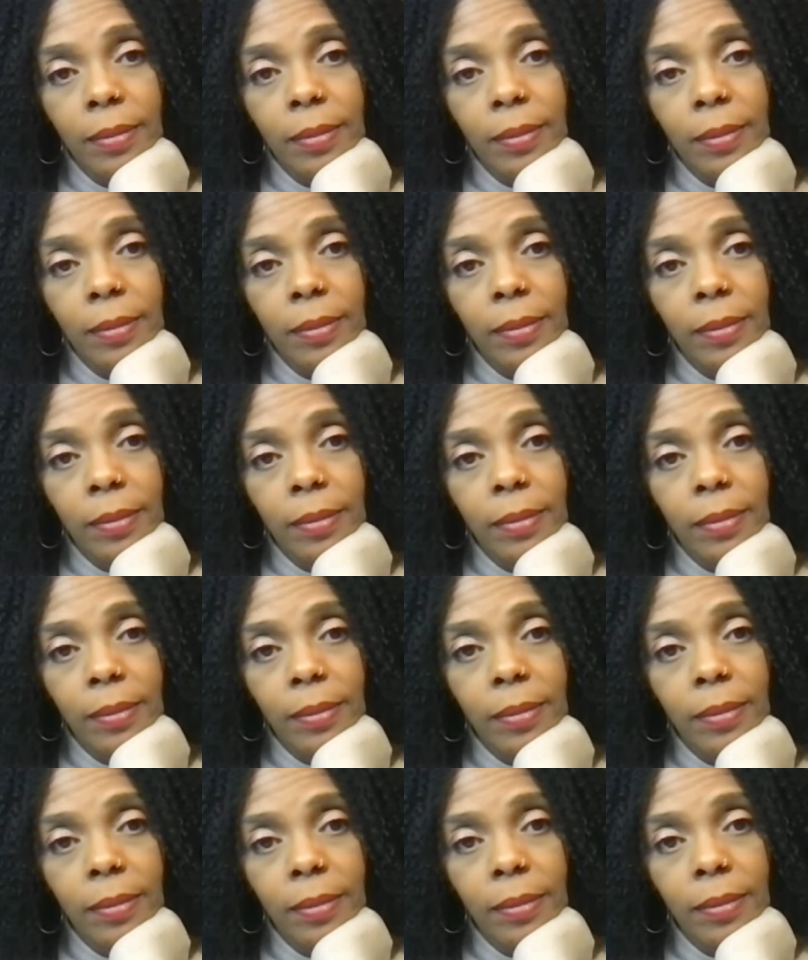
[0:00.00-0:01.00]

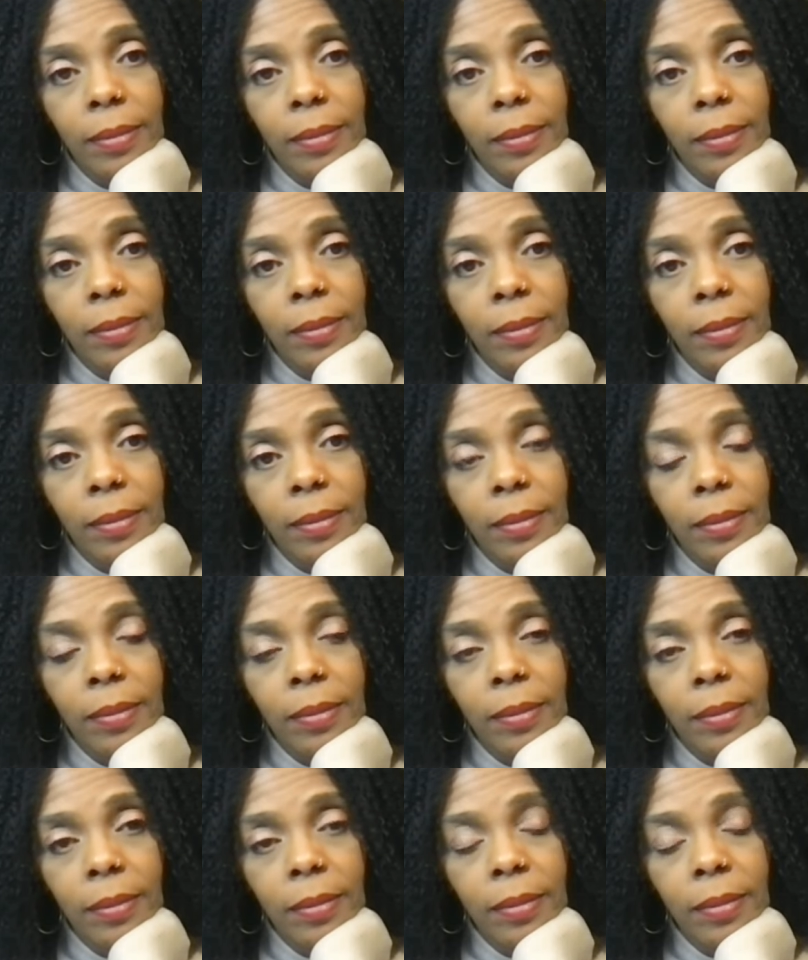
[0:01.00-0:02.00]

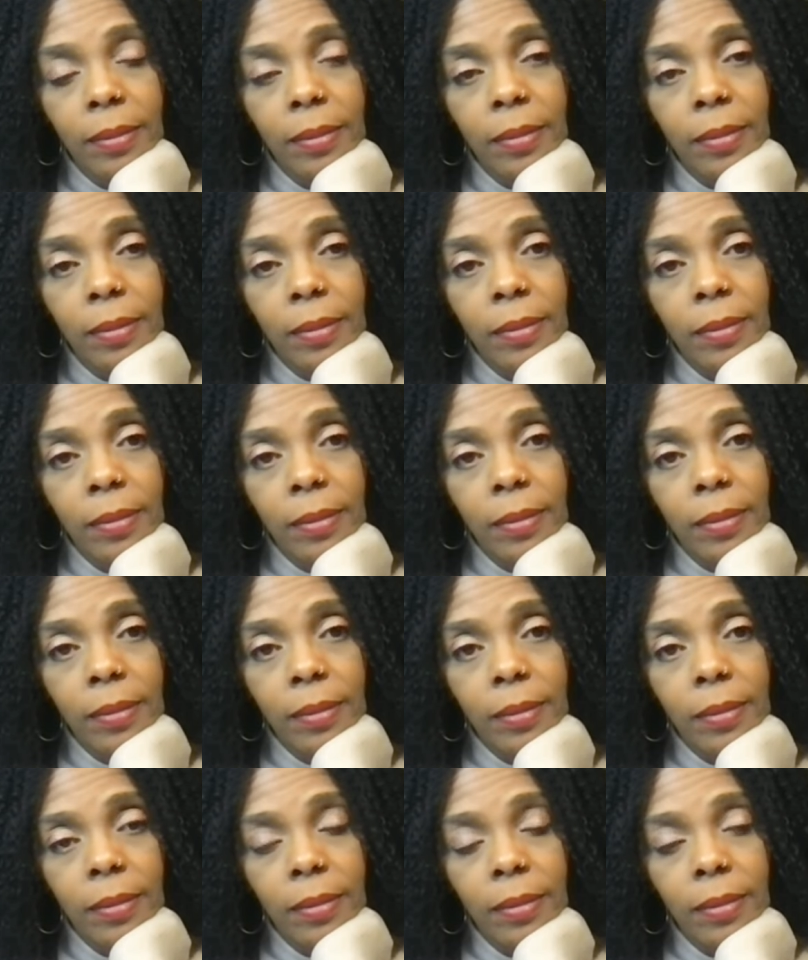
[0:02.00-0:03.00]

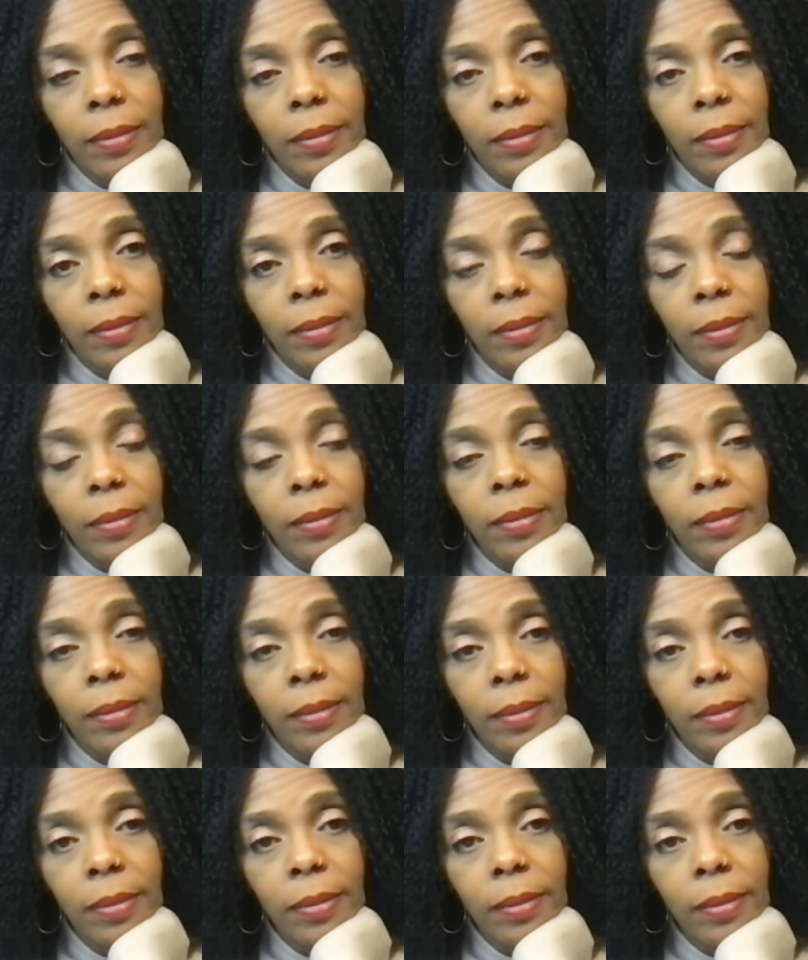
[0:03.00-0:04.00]

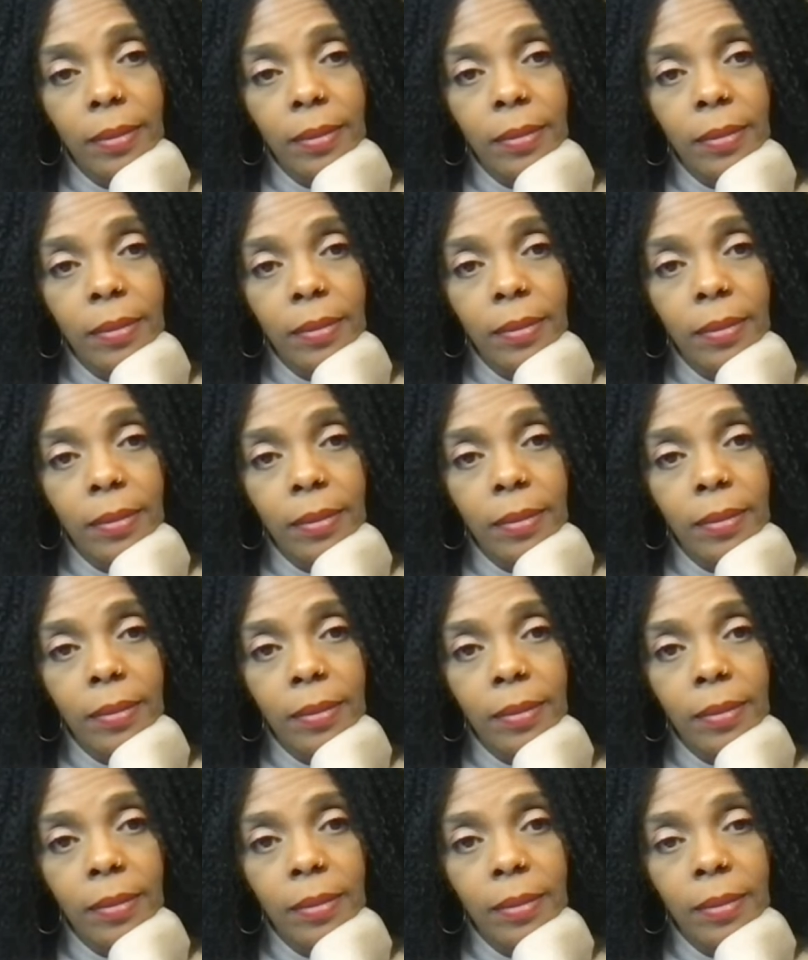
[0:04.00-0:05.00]

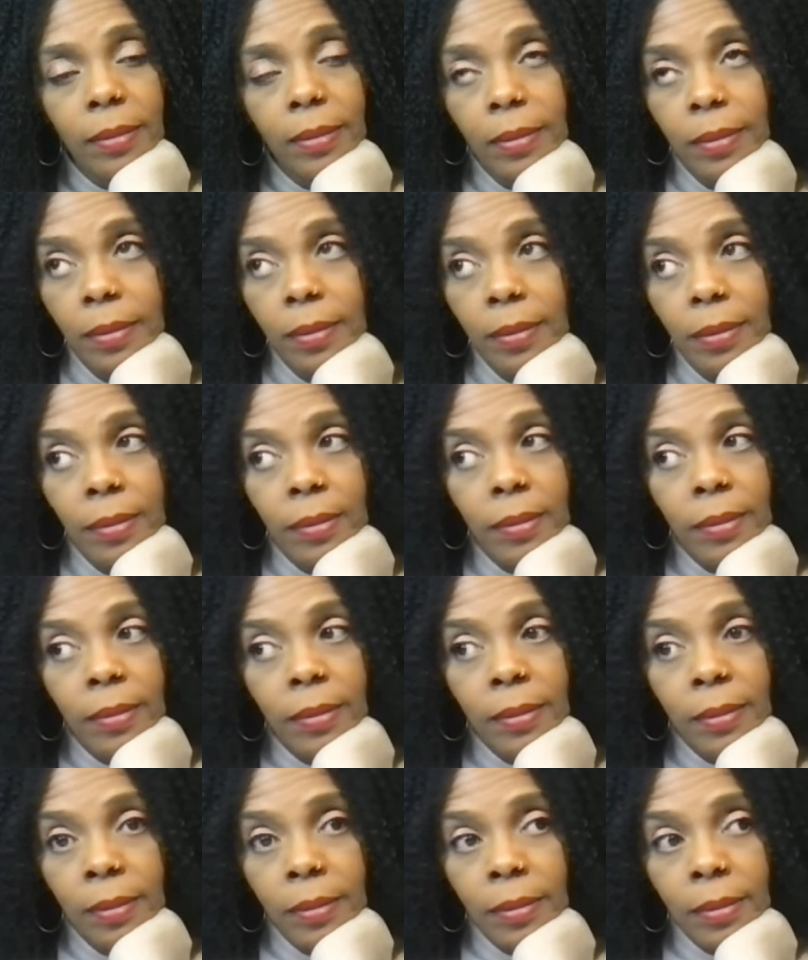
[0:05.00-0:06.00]

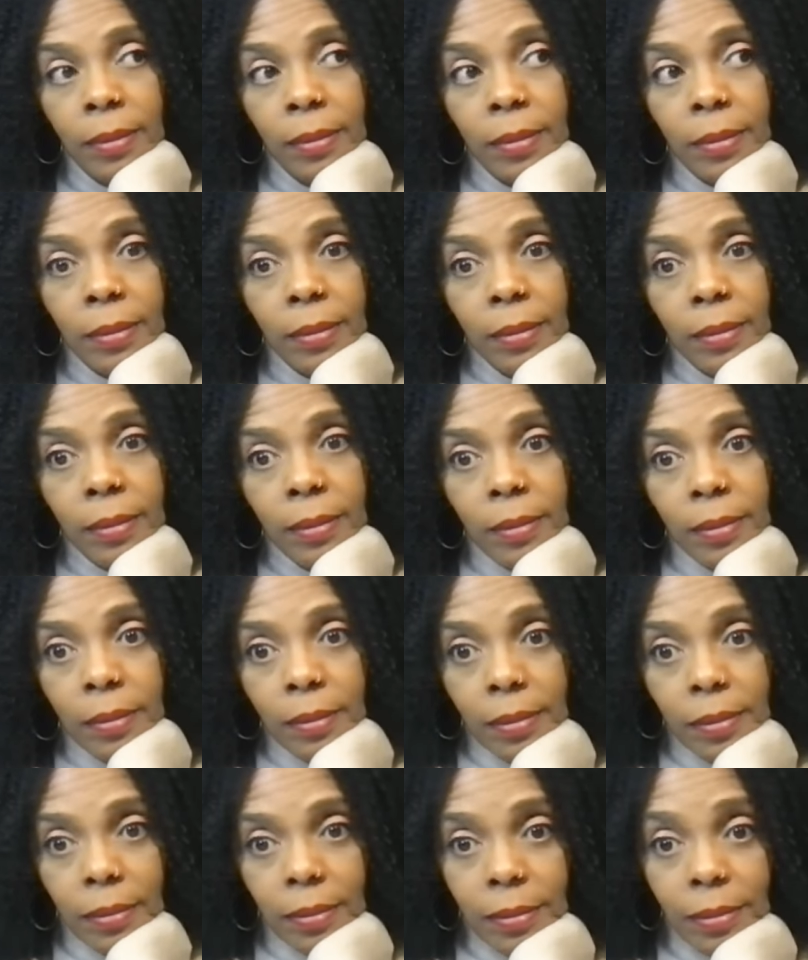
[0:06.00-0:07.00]

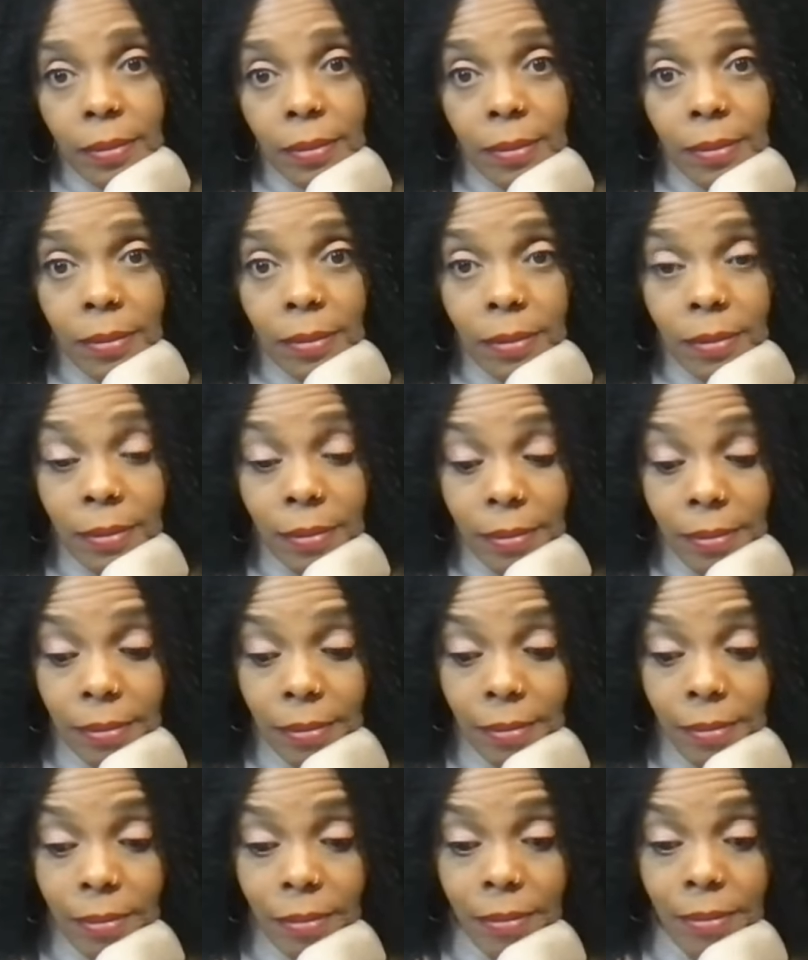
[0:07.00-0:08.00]
No words are spoken by the person on screen.